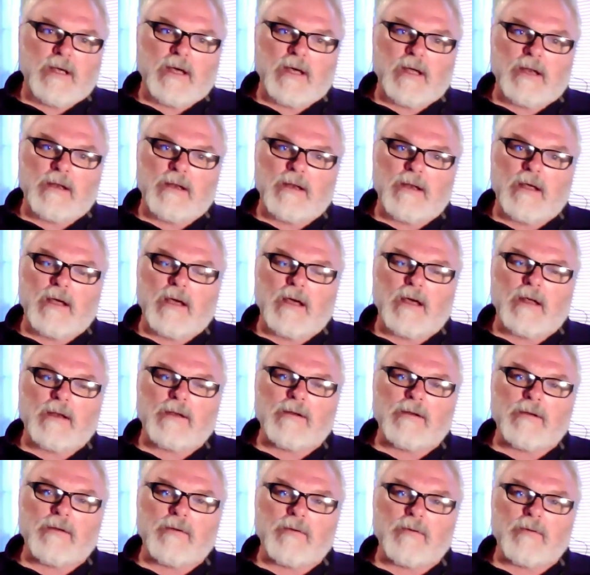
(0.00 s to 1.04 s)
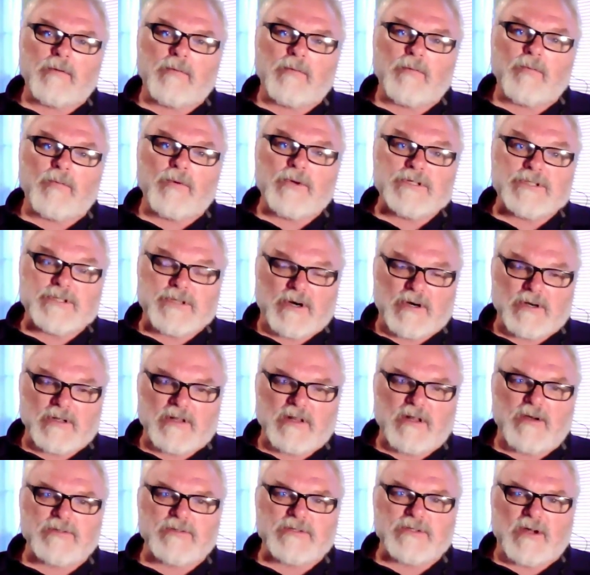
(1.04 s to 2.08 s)
And we started
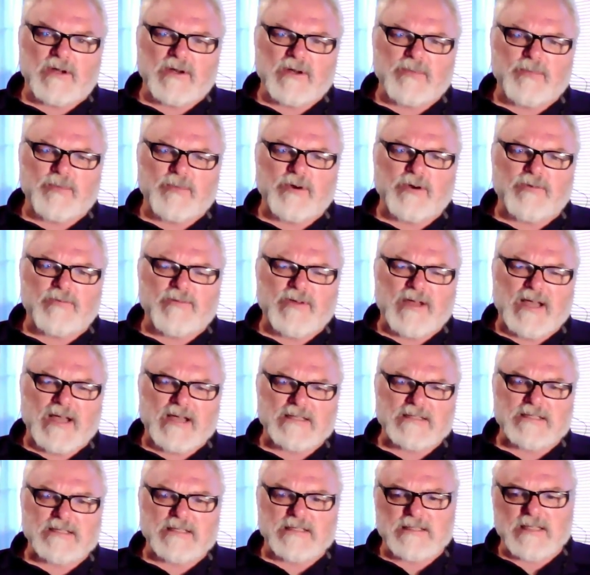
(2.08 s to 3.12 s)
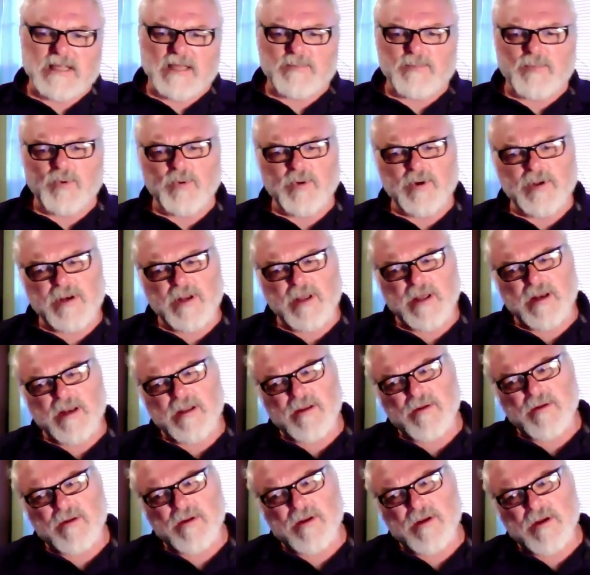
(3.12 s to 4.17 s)
closing on him real fast at that point, and
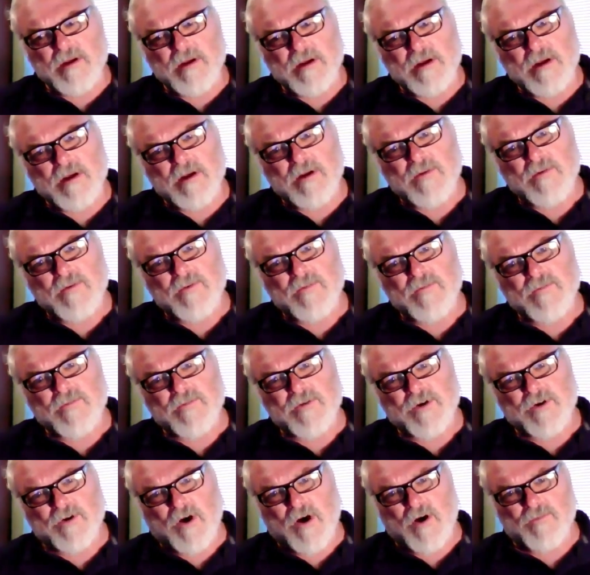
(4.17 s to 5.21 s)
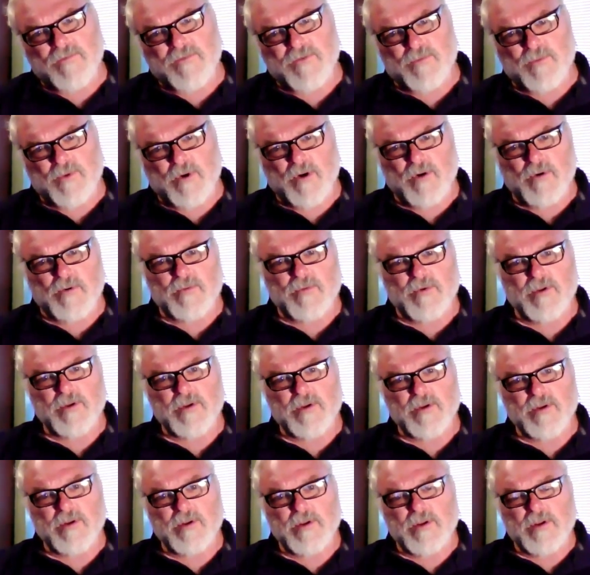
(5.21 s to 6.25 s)
he veered off the road,
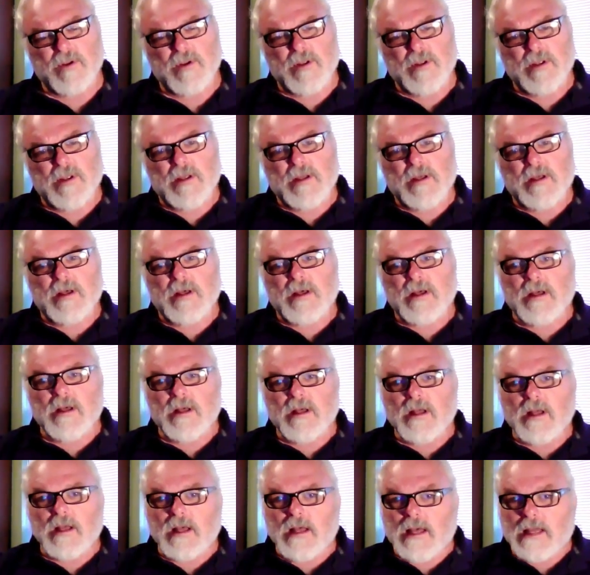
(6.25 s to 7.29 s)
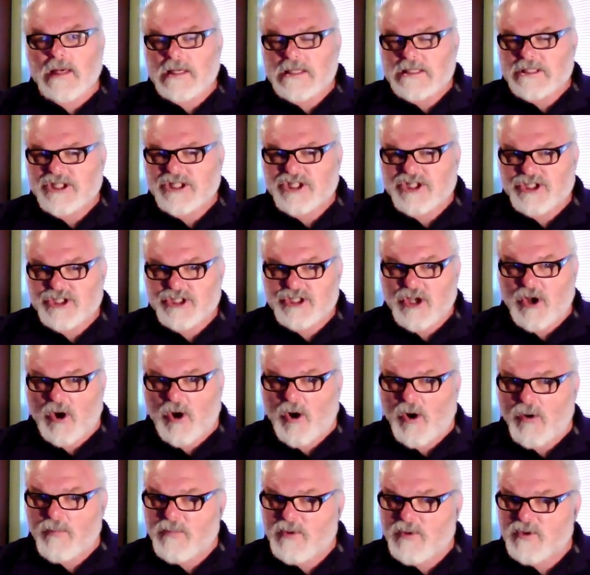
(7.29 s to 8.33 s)
and he
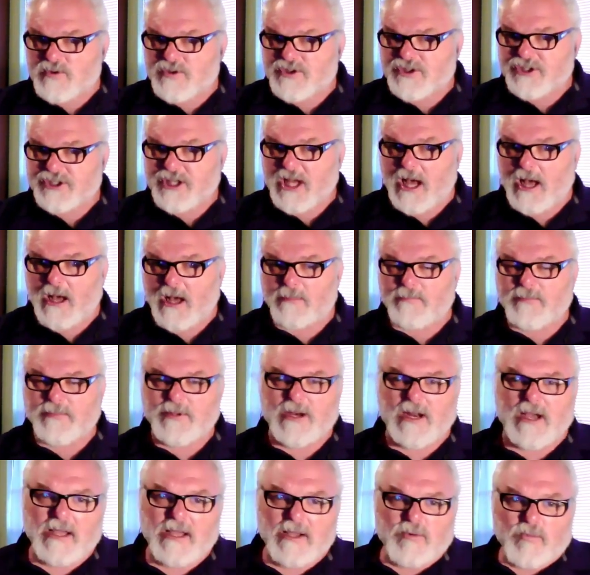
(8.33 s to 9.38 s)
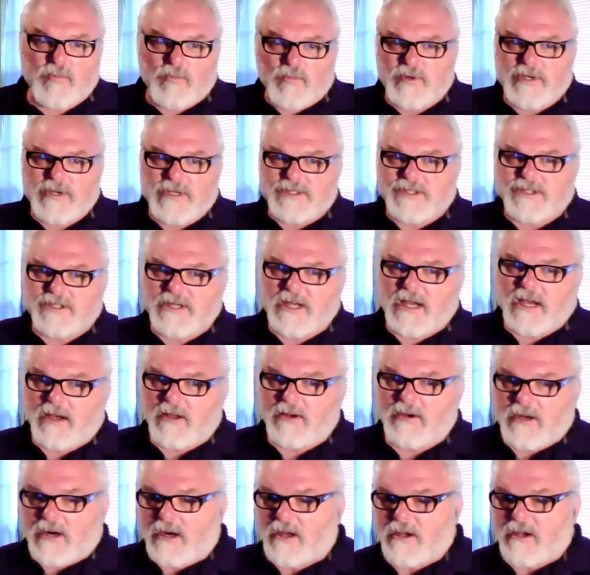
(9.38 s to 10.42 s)
almost stopped, and I reached
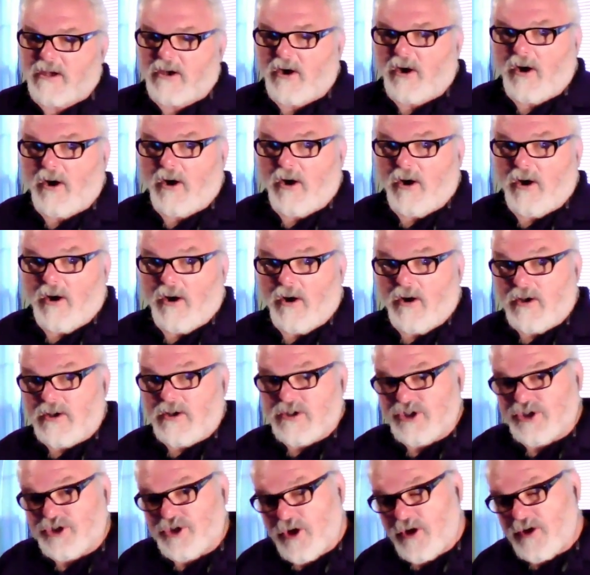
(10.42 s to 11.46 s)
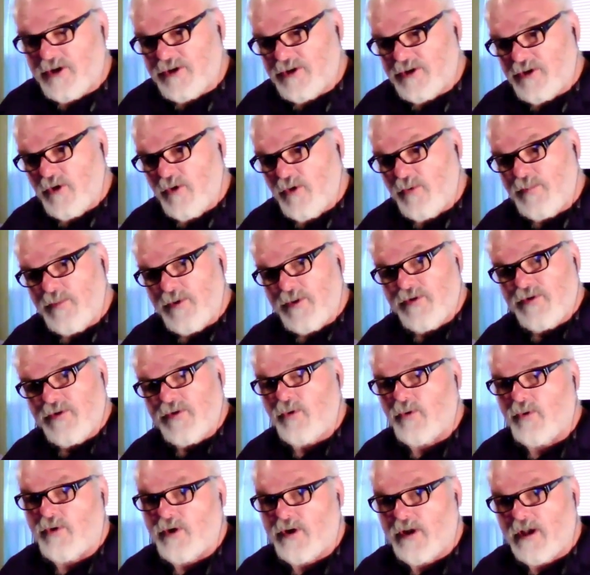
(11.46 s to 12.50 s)
down and I started to open the
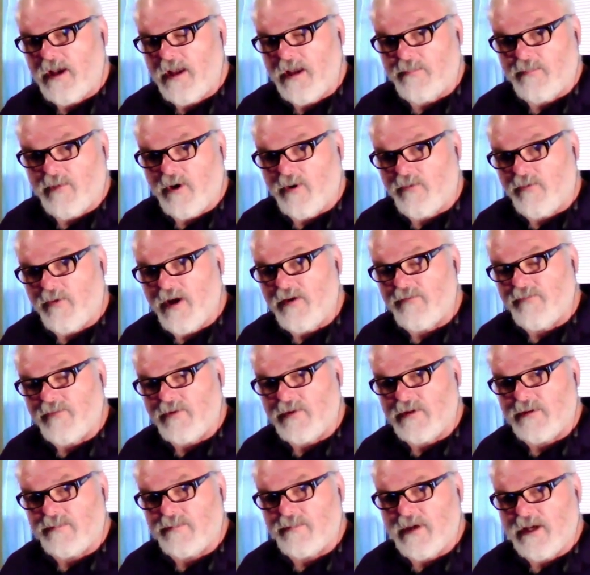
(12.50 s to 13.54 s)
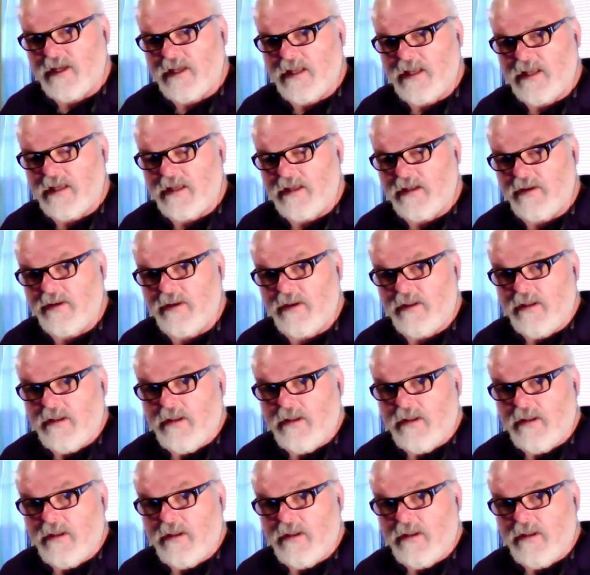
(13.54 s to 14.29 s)
door, and I had my rifle in my hand,